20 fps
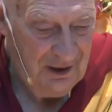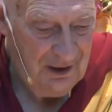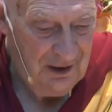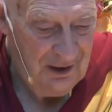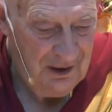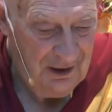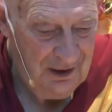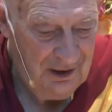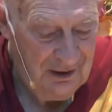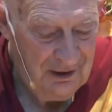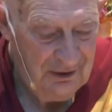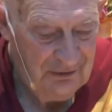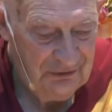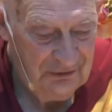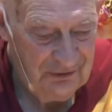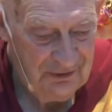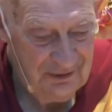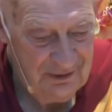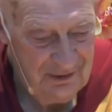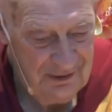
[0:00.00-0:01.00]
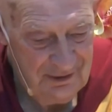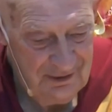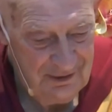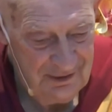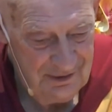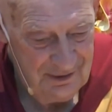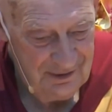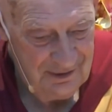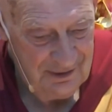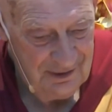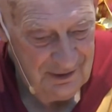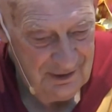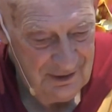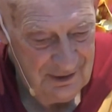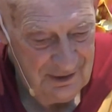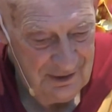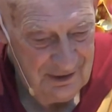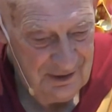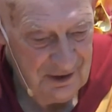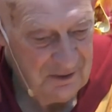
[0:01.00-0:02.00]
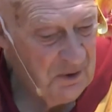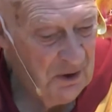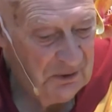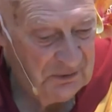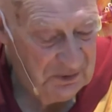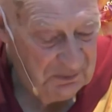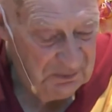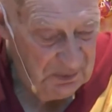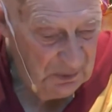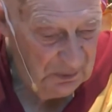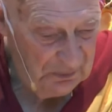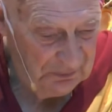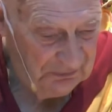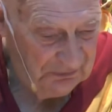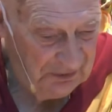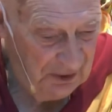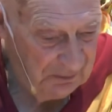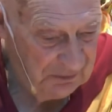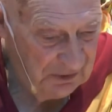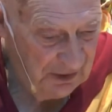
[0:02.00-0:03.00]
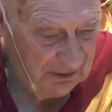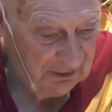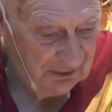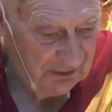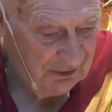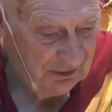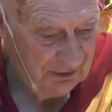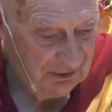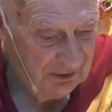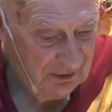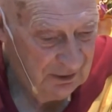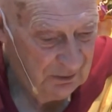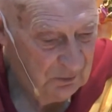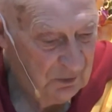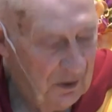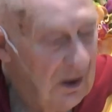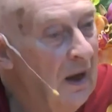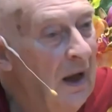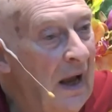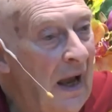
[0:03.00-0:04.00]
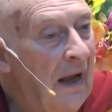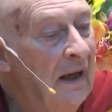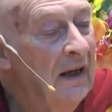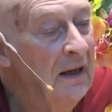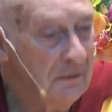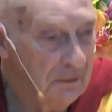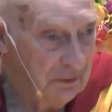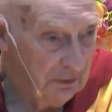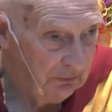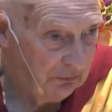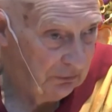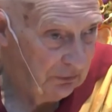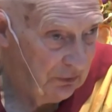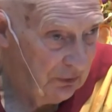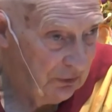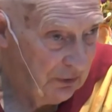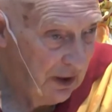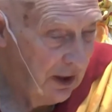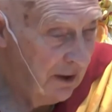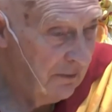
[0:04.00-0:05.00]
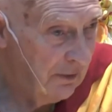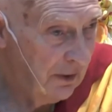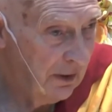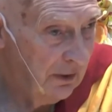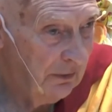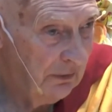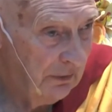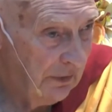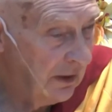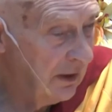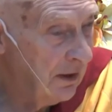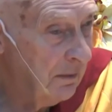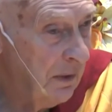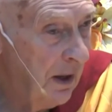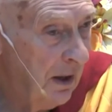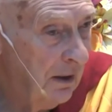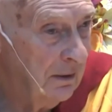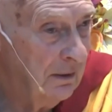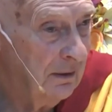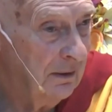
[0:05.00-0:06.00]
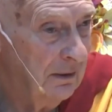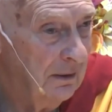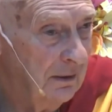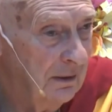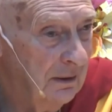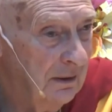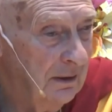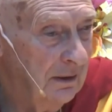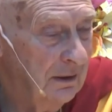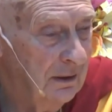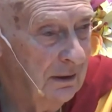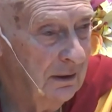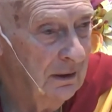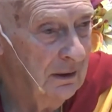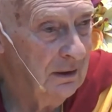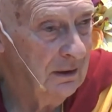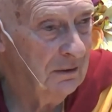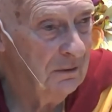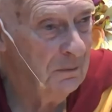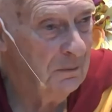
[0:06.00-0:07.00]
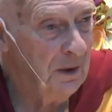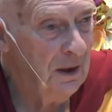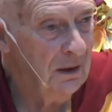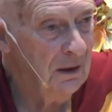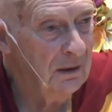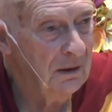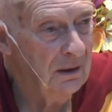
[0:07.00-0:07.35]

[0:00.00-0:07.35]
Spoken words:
It is the most important subject that any of us could ever think about, hear about,